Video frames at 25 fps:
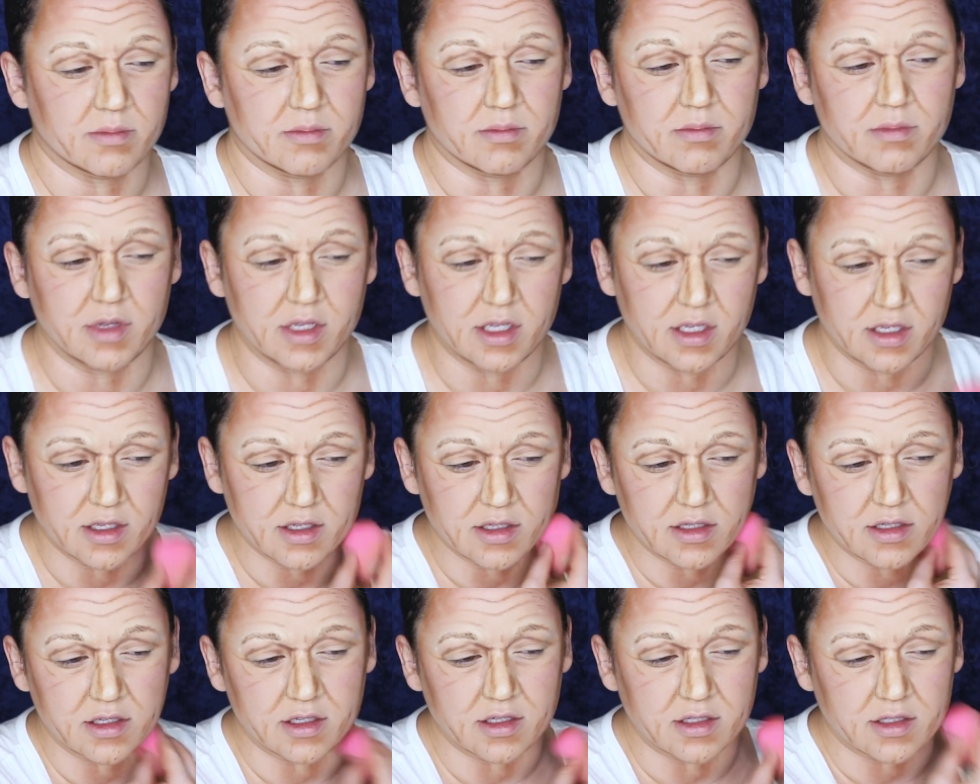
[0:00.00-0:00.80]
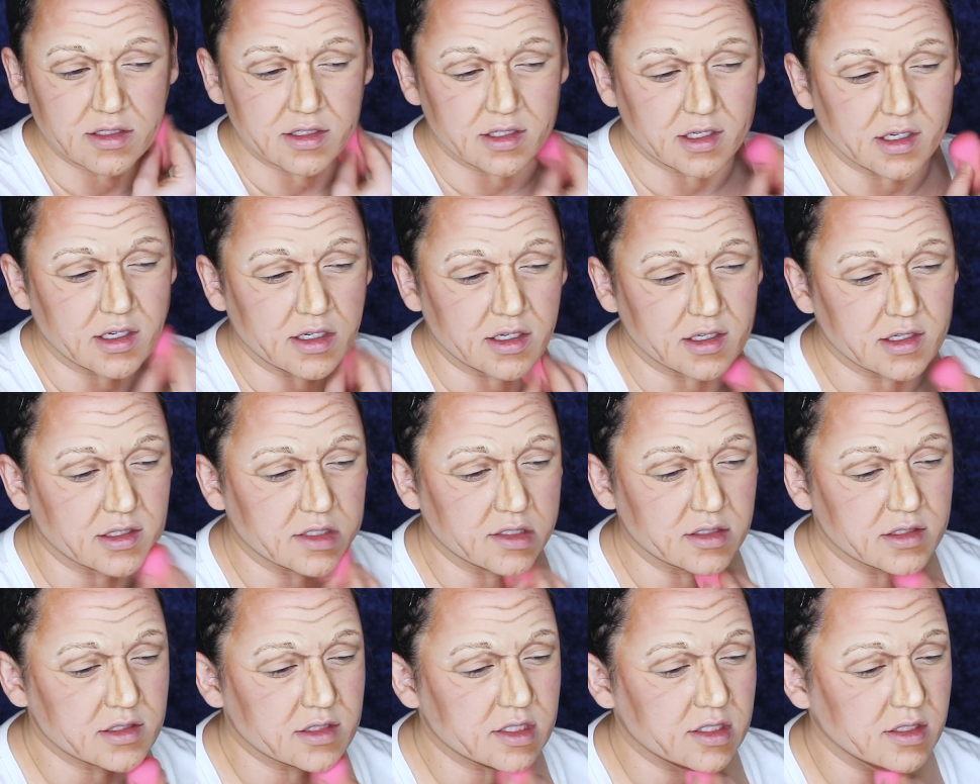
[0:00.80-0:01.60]
meat
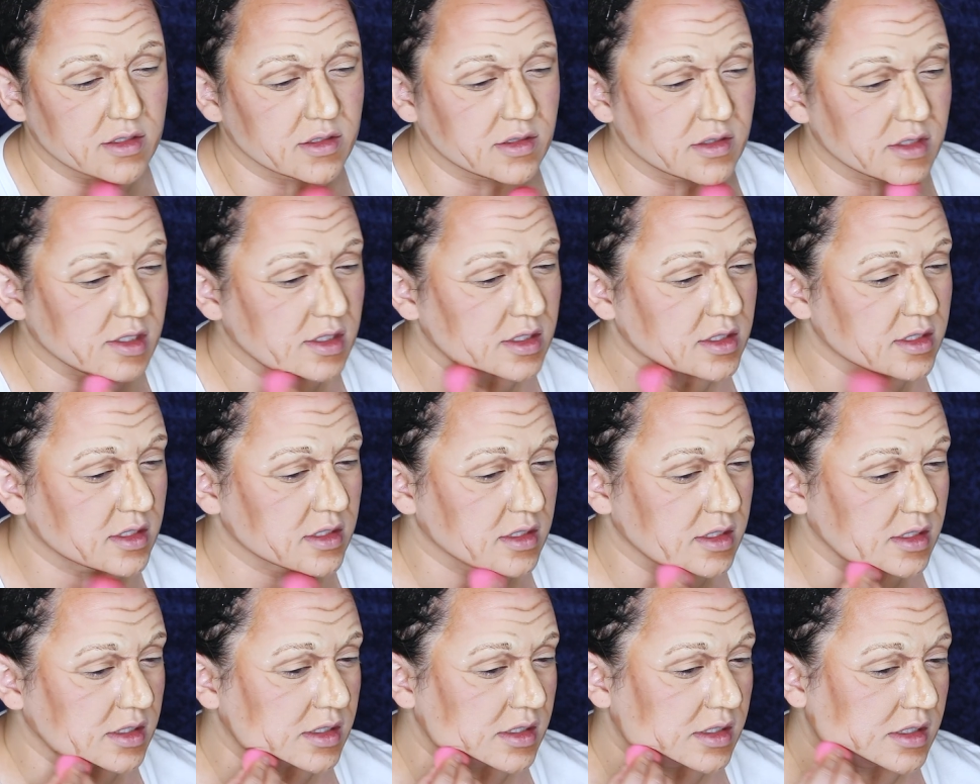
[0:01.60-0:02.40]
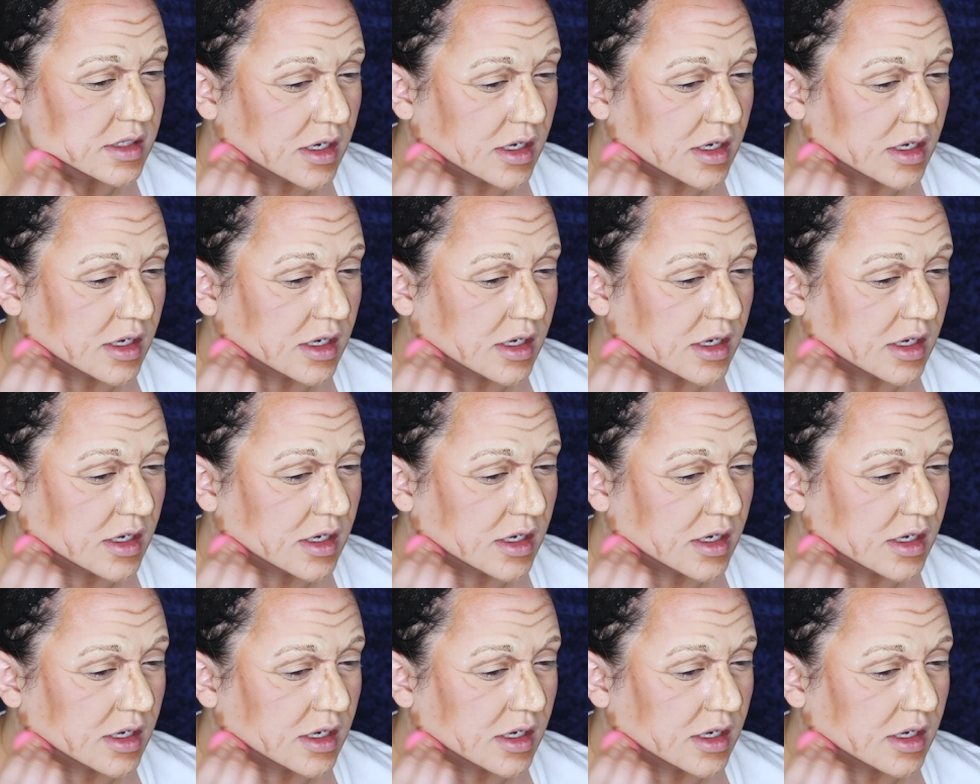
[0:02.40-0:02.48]
inside. So good.